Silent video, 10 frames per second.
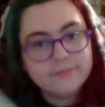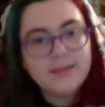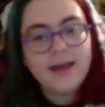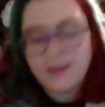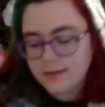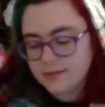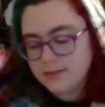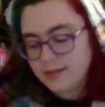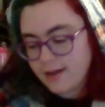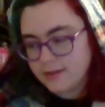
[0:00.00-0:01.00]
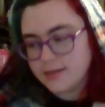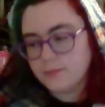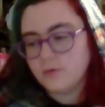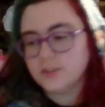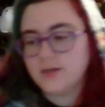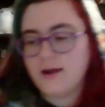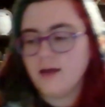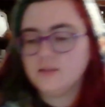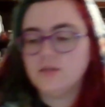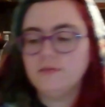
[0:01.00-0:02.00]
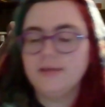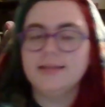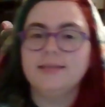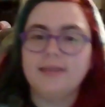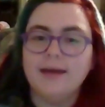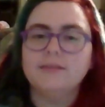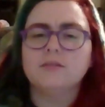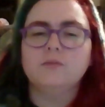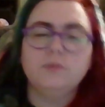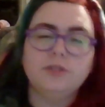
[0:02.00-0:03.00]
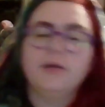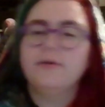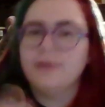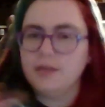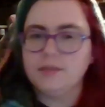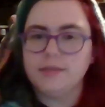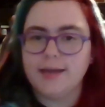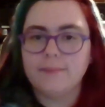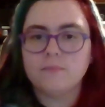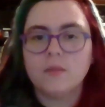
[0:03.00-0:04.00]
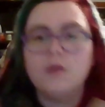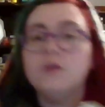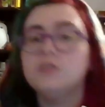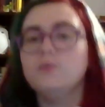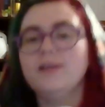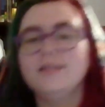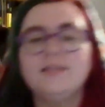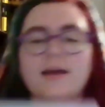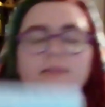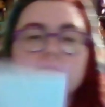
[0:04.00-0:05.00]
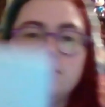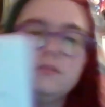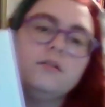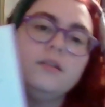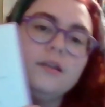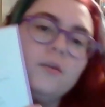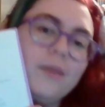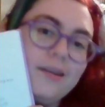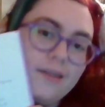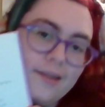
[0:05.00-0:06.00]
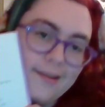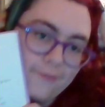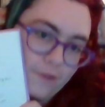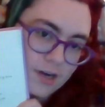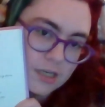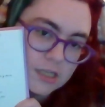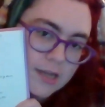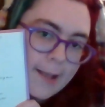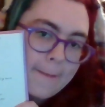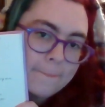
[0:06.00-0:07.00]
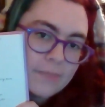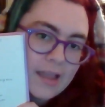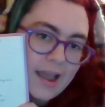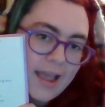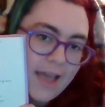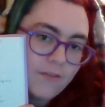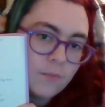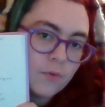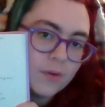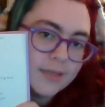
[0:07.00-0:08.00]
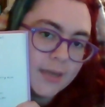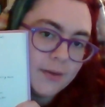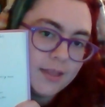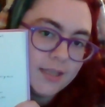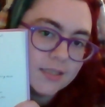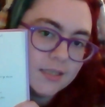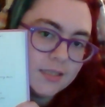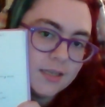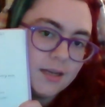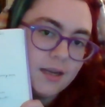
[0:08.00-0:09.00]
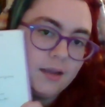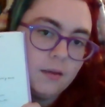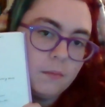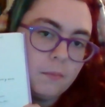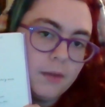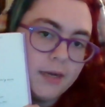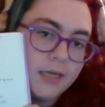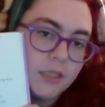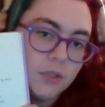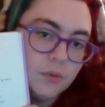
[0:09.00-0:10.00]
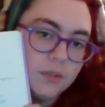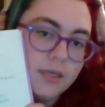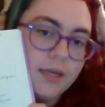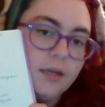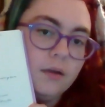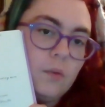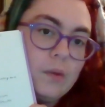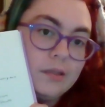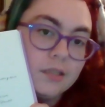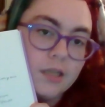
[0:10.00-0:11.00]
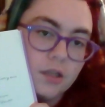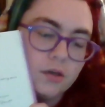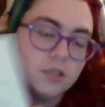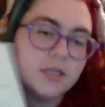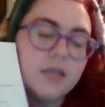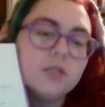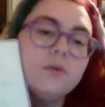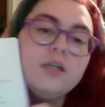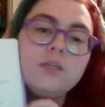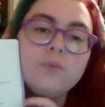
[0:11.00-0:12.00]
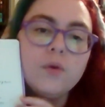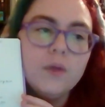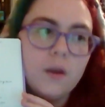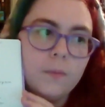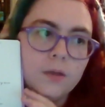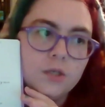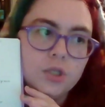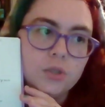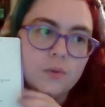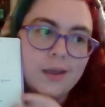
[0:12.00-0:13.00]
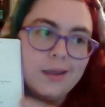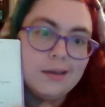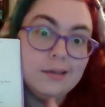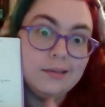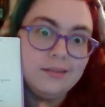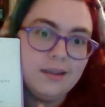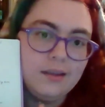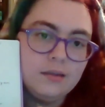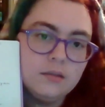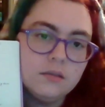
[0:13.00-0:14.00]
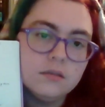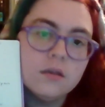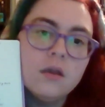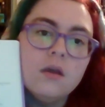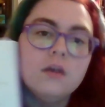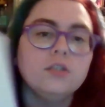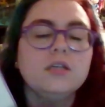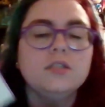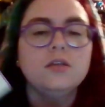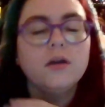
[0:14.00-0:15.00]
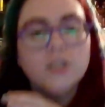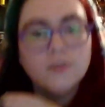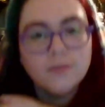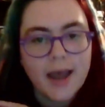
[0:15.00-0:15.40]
that is the content portion. On to the weekly tasks, which I already hinted at. So weekly tasks is a little bit different. I have it broken down in this is Sunday, Monday, Tuesday, Wednesday, Thursday. So it is broken up into days because there are some